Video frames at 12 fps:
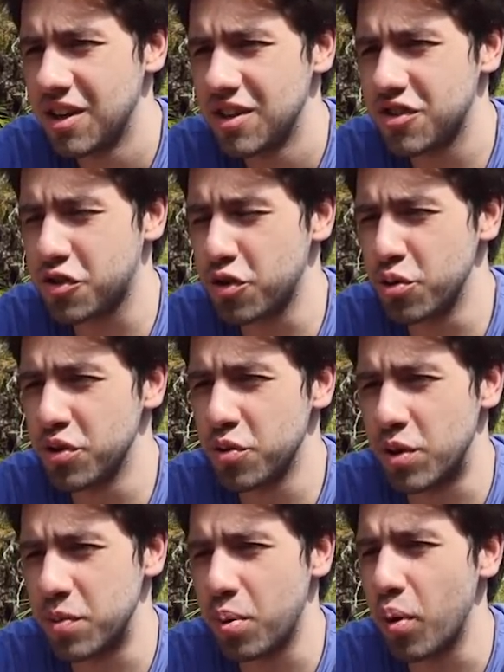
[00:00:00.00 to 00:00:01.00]
Screw the
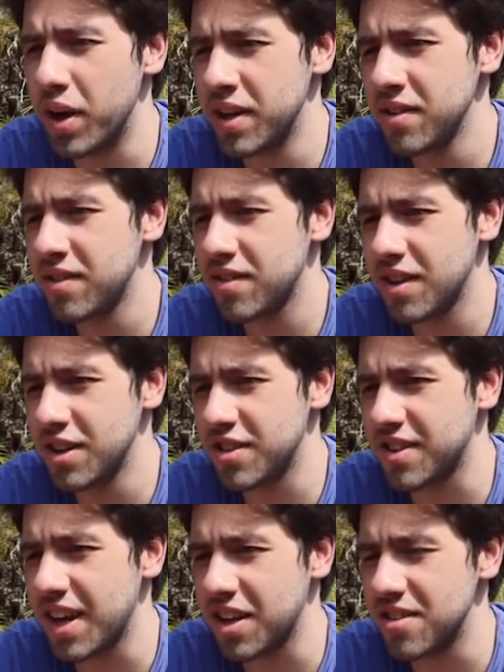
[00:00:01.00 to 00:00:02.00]
1 point and just
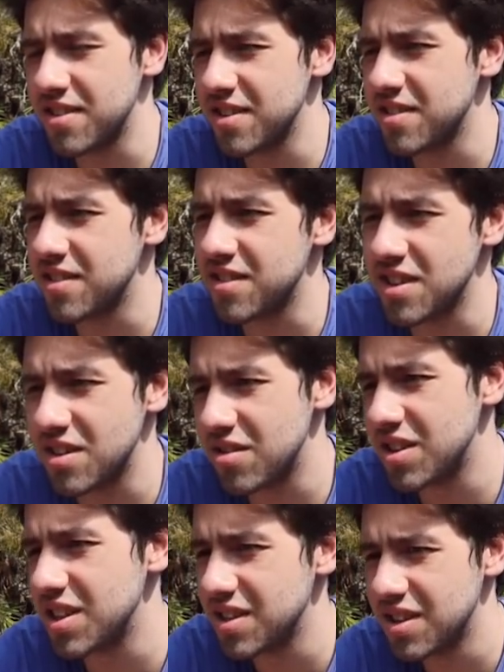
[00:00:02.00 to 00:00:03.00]
get consistency,
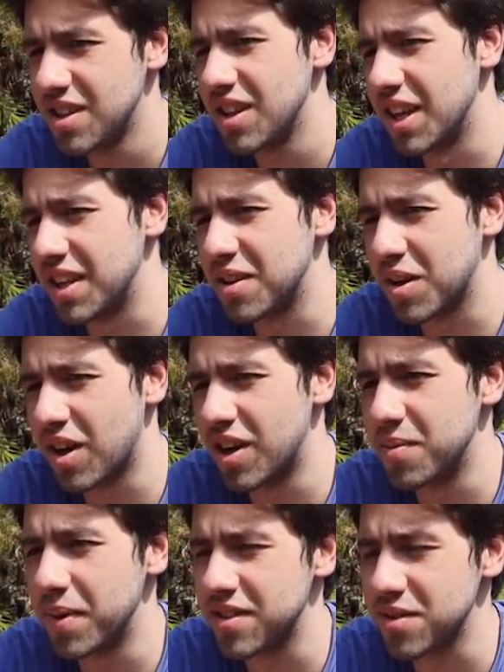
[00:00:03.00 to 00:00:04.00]
right? Like, the card
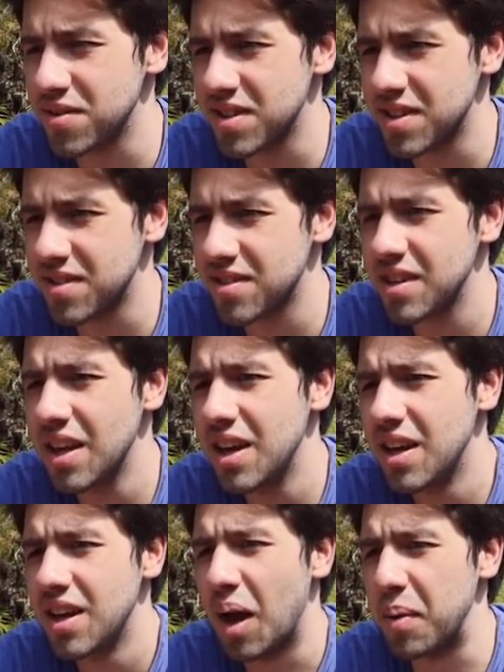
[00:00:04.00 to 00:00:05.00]
makes no sense.
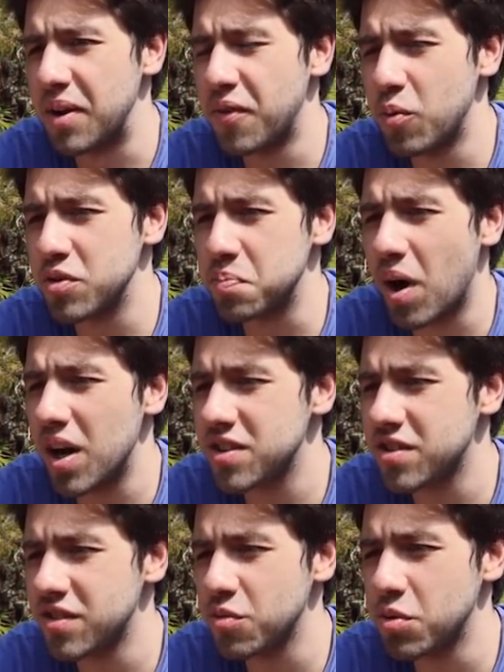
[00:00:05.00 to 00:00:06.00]
I mean, if it was
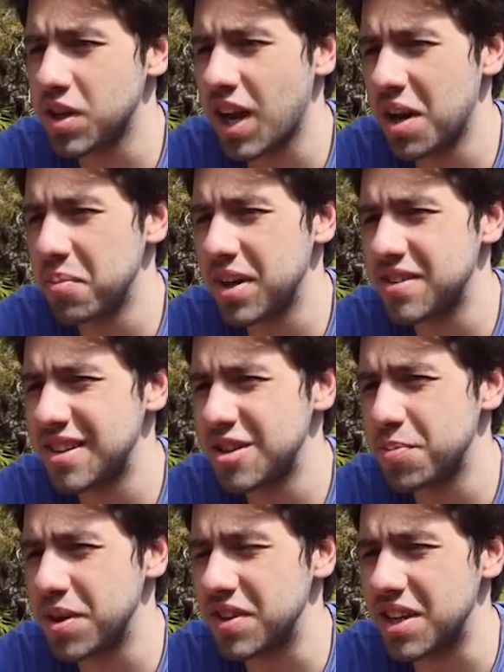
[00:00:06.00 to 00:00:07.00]
monsters, it would kind of make sense,
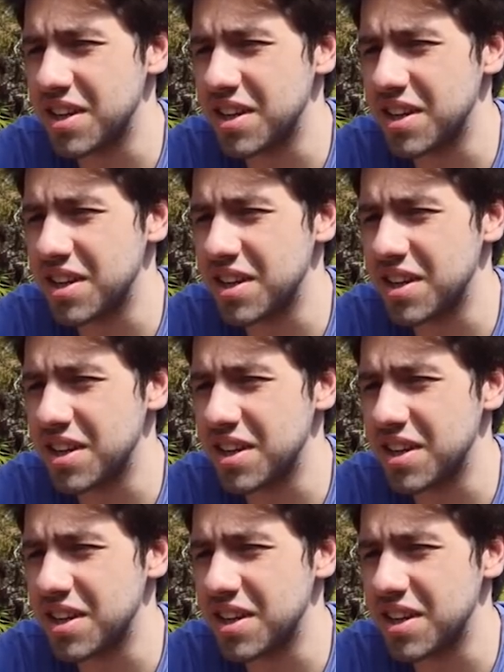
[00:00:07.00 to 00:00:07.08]
but even then